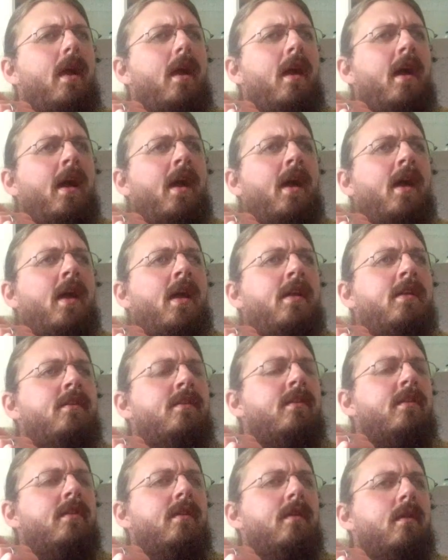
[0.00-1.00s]

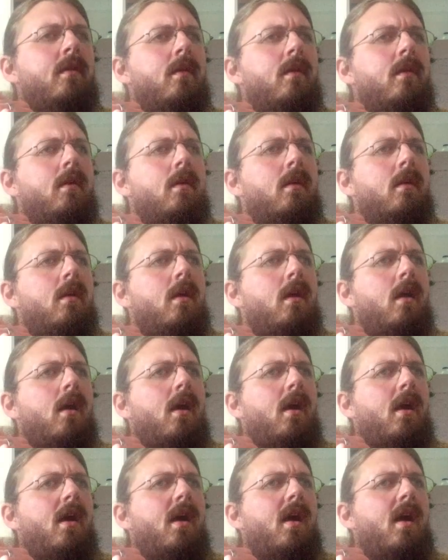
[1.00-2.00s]
and
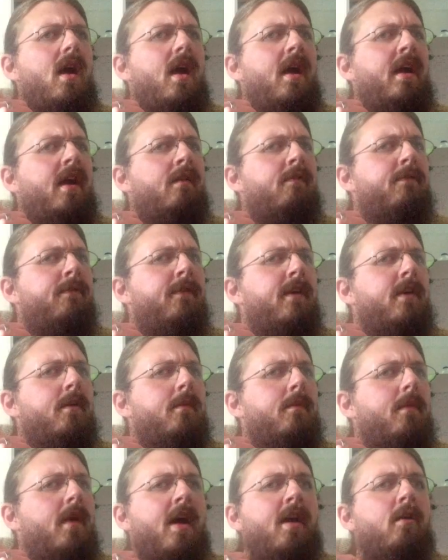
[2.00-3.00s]
I have
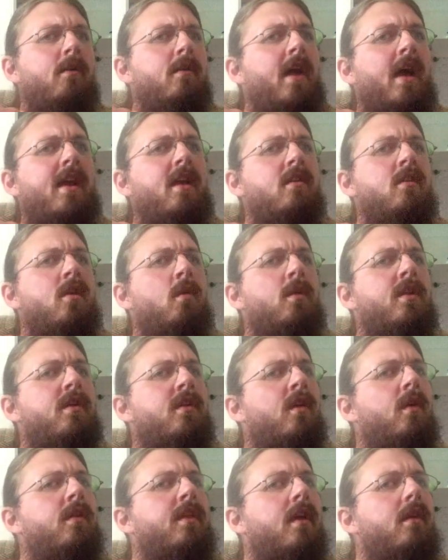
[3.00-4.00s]
freedom. I didn't know what to
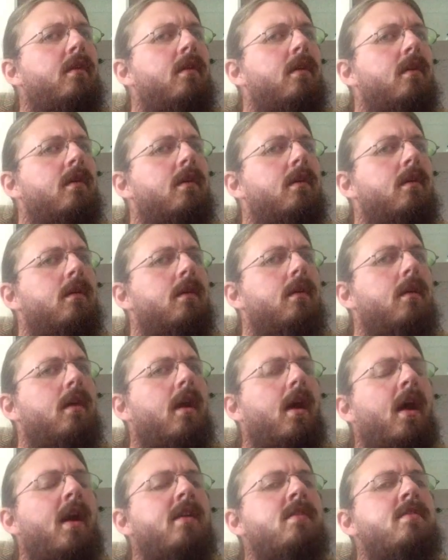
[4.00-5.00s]
do with it.
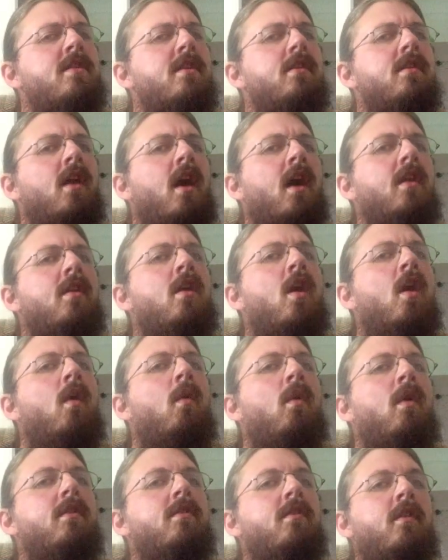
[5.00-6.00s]
I did not know
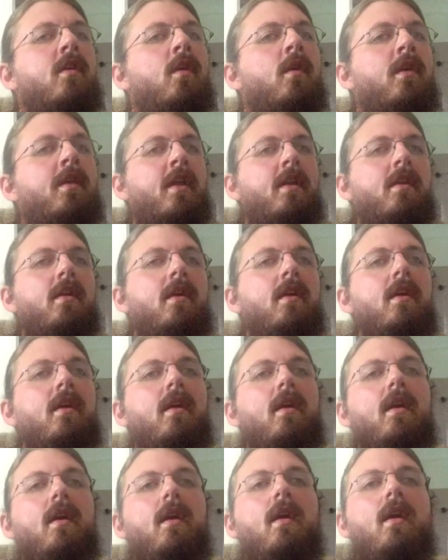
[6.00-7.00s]
what to do it.
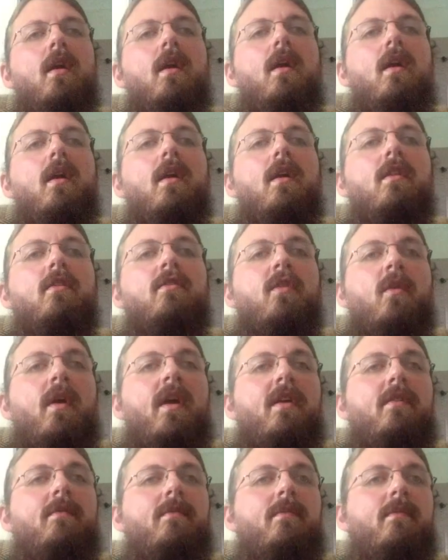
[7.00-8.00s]
So
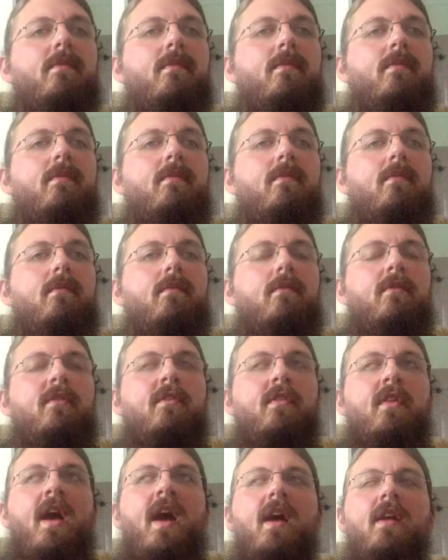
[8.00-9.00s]
I
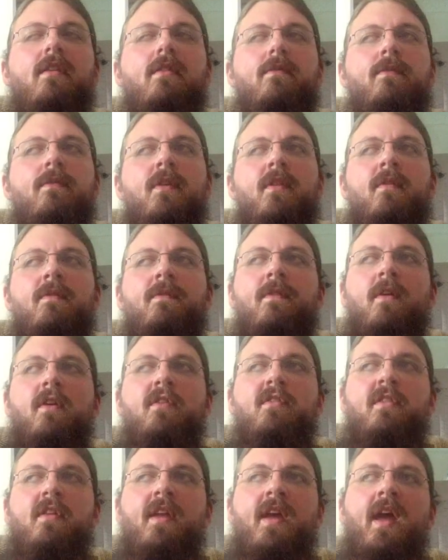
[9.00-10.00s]
sat for the
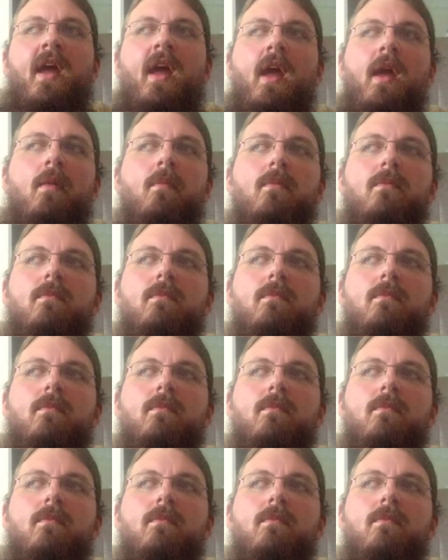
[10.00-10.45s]
first day